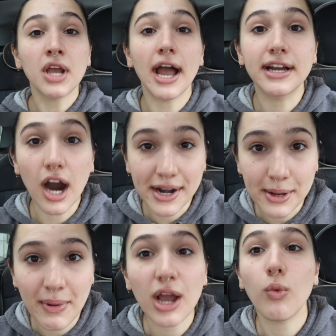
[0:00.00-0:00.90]
I got
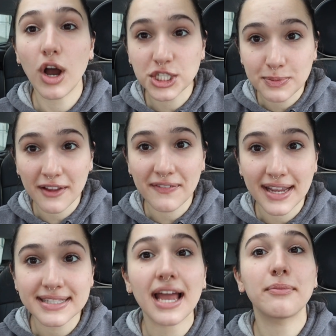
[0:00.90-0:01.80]
up, I washed my
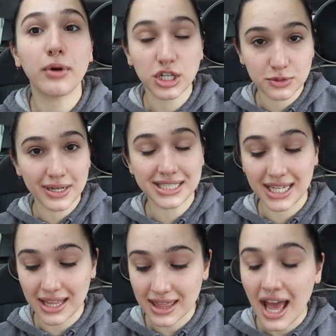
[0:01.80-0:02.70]
face, I brushed my
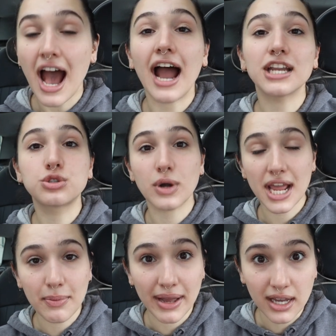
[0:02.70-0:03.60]
teeth, I
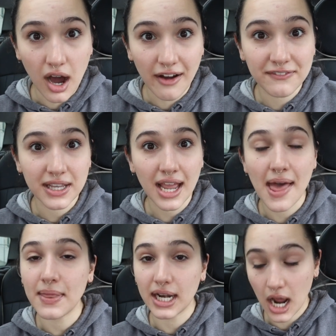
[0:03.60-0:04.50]
drank my coffee, and then I